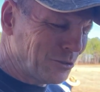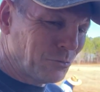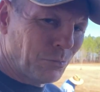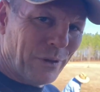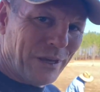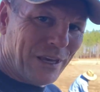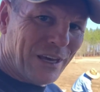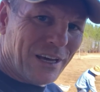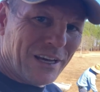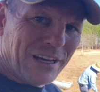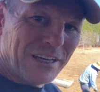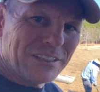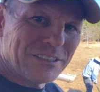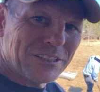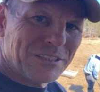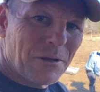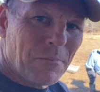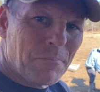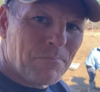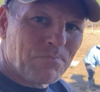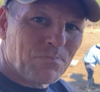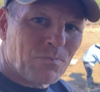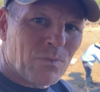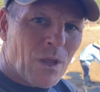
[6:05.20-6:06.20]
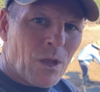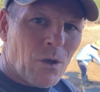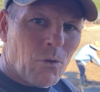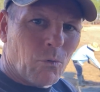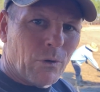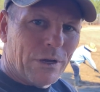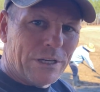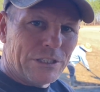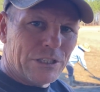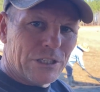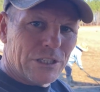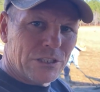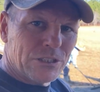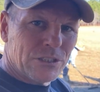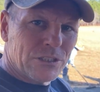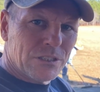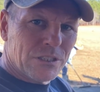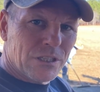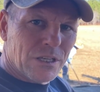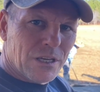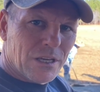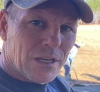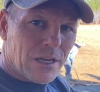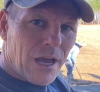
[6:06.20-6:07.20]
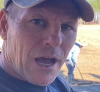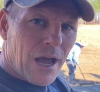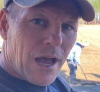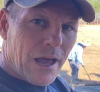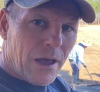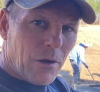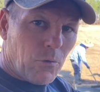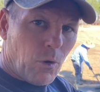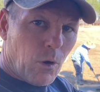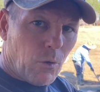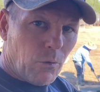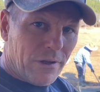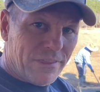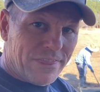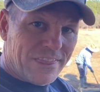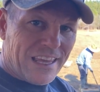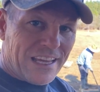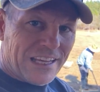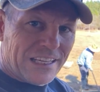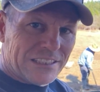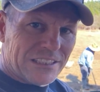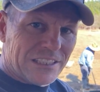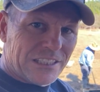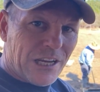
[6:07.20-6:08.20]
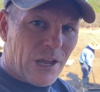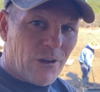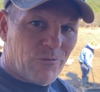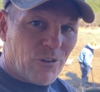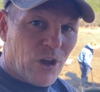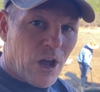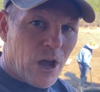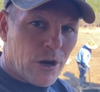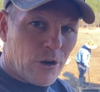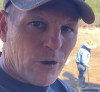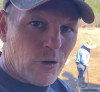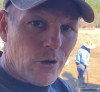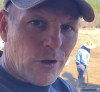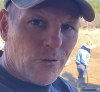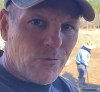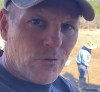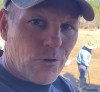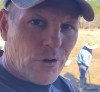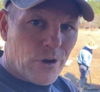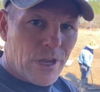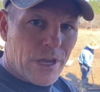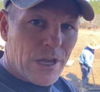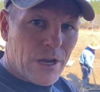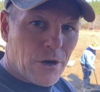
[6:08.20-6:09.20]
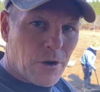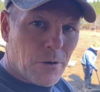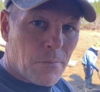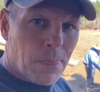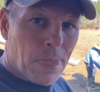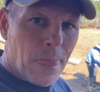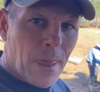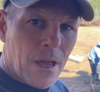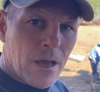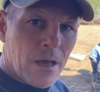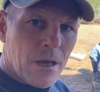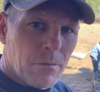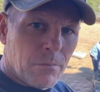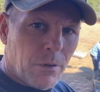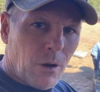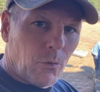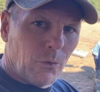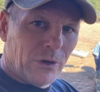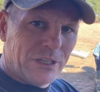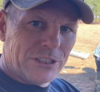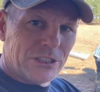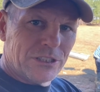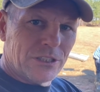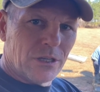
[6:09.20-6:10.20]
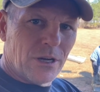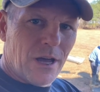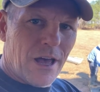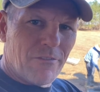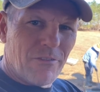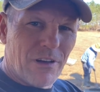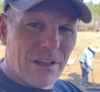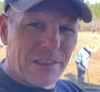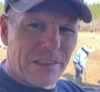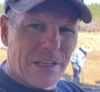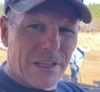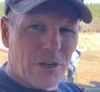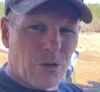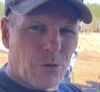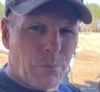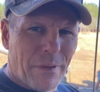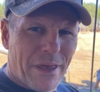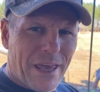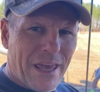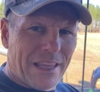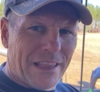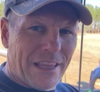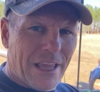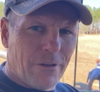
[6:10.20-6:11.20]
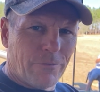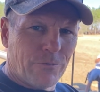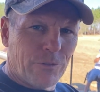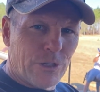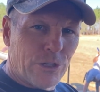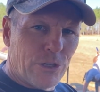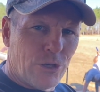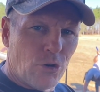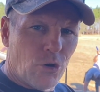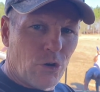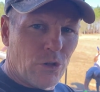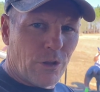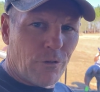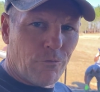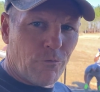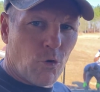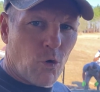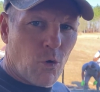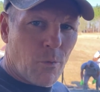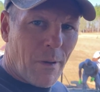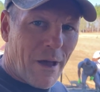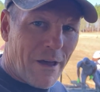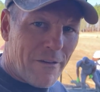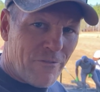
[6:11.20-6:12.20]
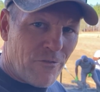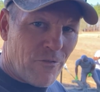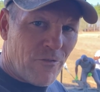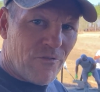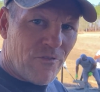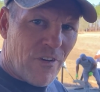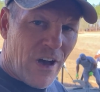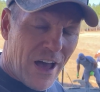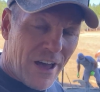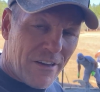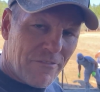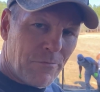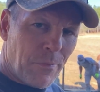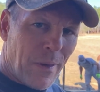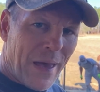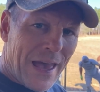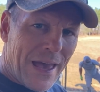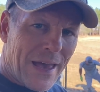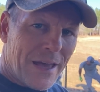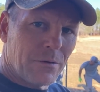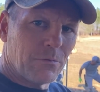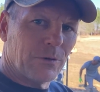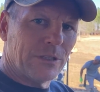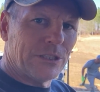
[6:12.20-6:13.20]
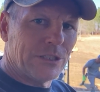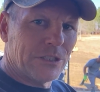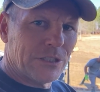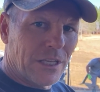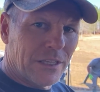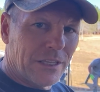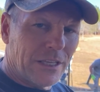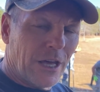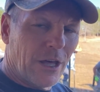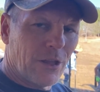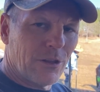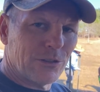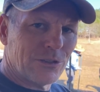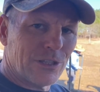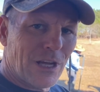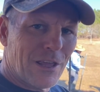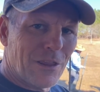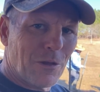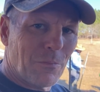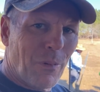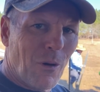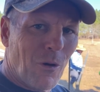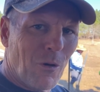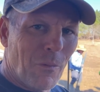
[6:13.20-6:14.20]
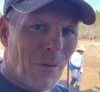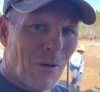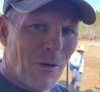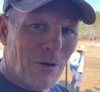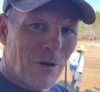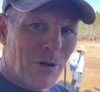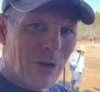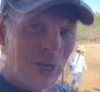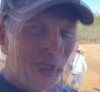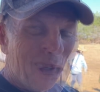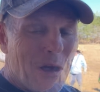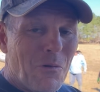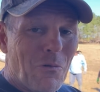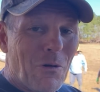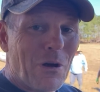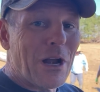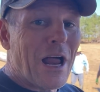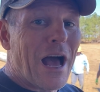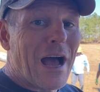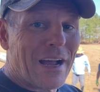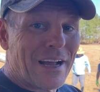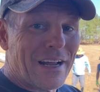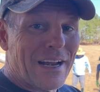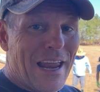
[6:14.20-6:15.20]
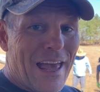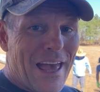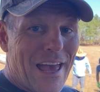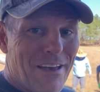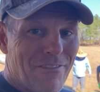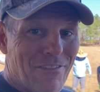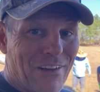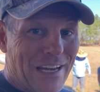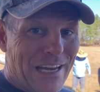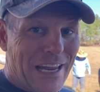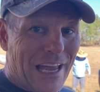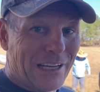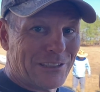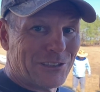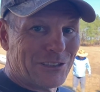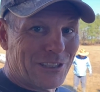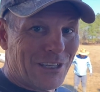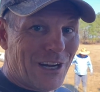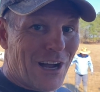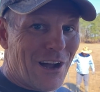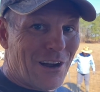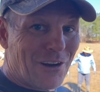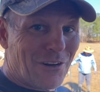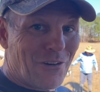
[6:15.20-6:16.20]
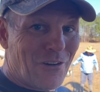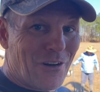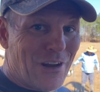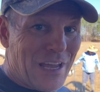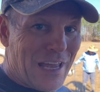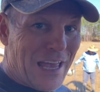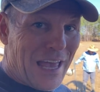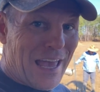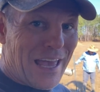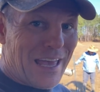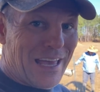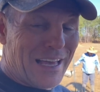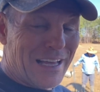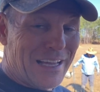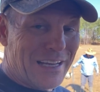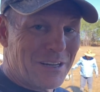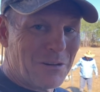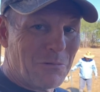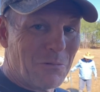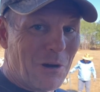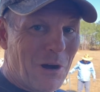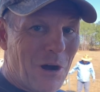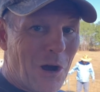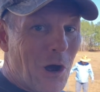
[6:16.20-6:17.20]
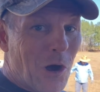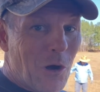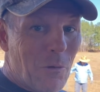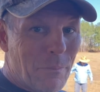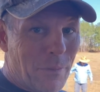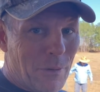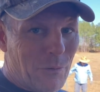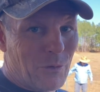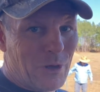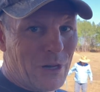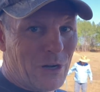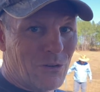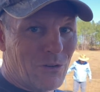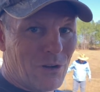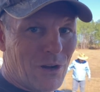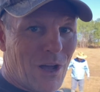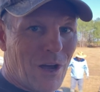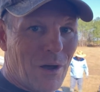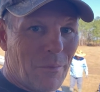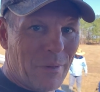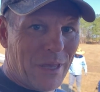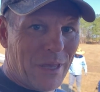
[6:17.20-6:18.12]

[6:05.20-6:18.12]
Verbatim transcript: because we just got what we think is enough concrete for here, but we still have a little bit left to do on the 4x5 pad, which is on the other side of the pole barn. We're not gonna have any extra concrete, and we're hoping we don't come